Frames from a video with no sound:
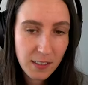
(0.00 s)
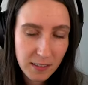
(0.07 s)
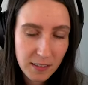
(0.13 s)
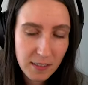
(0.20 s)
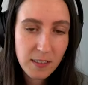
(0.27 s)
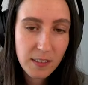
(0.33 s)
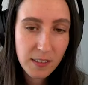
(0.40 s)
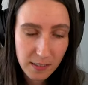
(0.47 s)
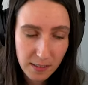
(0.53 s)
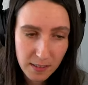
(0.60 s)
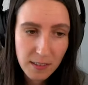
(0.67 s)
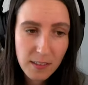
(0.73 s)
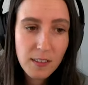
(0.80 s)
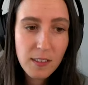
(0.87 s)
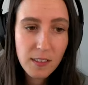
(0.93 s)

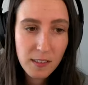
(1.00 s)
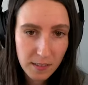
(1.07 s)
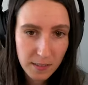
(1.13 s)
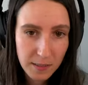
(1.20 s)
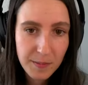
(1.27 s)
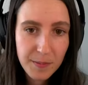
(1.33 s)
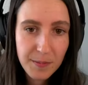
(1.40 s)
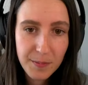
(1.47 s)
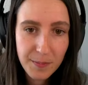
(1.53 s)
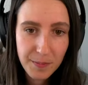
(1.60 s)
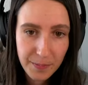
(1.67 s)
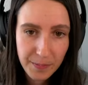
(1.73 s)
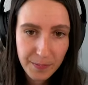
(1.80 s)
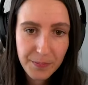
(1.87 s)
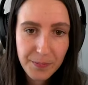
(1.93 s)

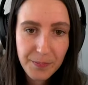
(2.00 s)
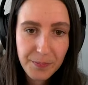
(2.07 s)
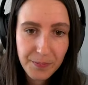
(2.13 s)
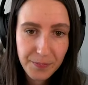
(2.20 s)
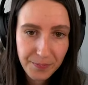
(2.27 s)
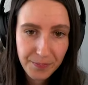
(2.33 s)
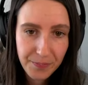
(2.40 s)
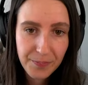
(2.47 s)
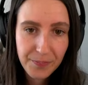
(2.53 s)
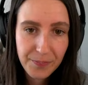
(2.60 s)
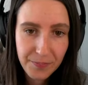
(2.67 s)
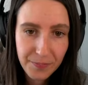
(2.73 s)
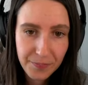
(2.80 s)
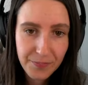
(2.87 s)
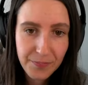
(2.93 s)

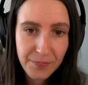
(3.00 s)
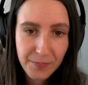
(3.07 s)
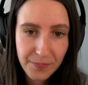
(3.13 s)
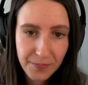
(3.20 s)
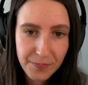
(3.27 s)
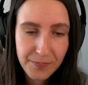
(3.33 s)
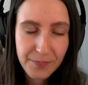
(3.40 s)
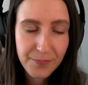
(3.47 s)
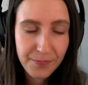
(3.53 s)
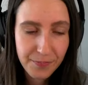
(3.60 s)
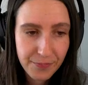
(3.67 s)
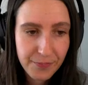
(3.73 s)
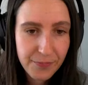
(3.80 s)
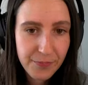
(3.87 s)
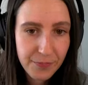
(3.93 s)

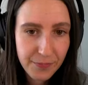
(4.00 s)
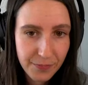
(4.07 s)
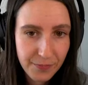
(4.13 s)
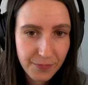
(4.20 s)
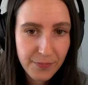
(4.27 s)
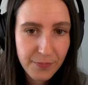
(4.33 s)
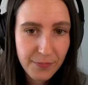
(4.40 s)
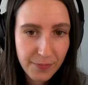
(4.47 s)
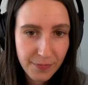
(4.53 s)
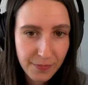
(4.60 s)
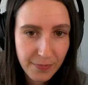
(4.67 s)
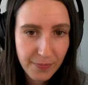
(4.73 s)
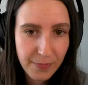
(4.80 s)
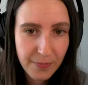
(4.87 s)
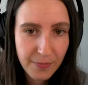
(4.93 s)

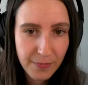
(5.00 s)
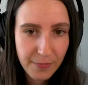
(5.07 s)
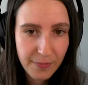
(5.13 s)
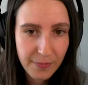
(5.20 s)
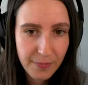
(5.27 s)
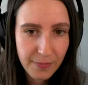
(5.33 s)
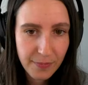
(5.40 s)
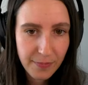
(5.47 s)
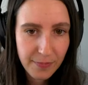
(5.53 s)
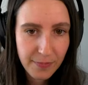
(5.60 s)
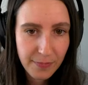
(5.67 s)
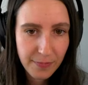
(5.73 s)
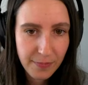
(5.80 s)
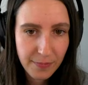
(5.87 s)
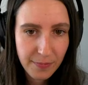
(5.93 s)

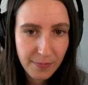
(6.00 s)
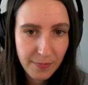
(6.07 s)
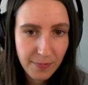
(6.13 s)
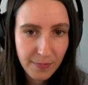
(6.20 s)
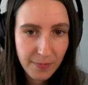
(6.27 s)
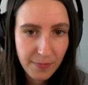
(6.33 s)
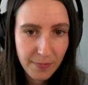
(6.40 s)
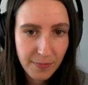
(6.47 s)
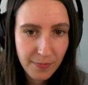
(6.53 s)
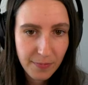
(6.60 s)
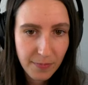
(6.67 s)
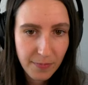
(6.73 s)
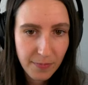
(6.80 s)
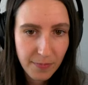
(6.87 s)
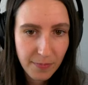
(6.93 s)

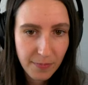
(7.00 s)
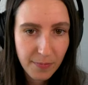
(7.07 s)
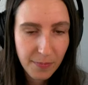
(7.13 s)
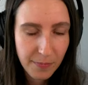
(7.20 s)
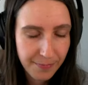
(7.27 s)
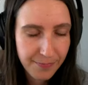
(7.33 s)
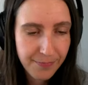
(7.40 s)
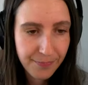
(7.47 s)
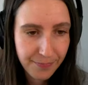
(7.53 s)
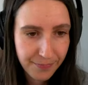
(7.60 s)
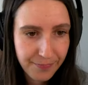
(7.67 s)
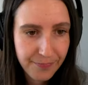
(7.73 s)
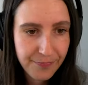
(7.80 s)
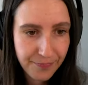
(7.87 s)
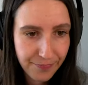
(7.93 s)
No words are spoken by the person on screen.